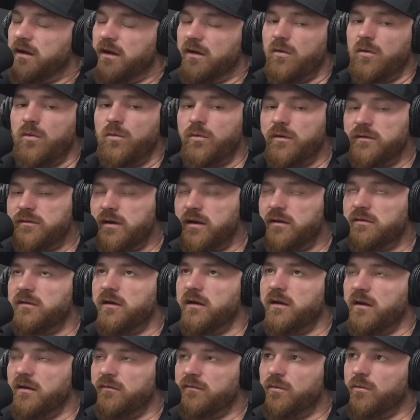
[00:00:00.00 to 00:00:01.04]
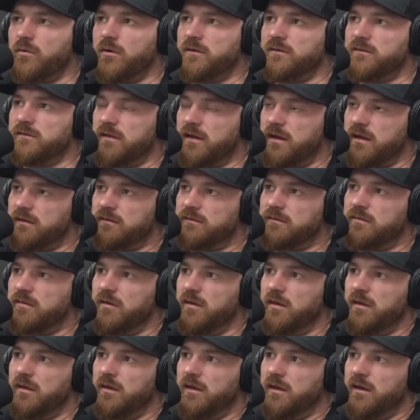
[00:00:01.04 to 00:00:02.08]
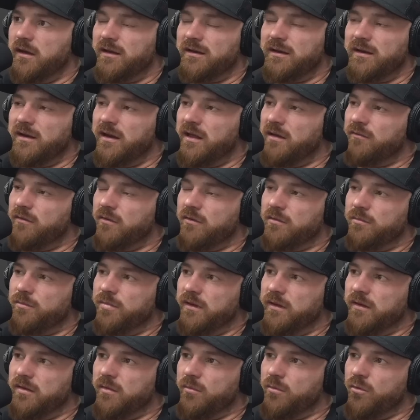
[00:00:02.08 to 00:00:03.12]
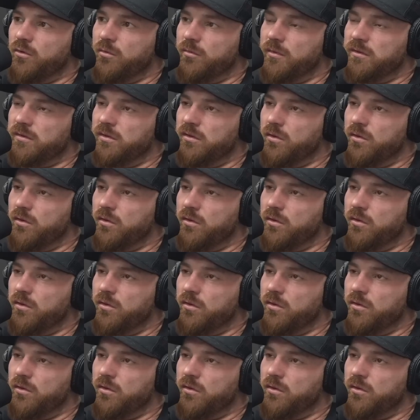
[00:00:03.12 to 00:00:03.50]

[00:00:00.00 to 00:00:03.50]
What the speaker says: I always had to have a what's next, and I never could be in the moment.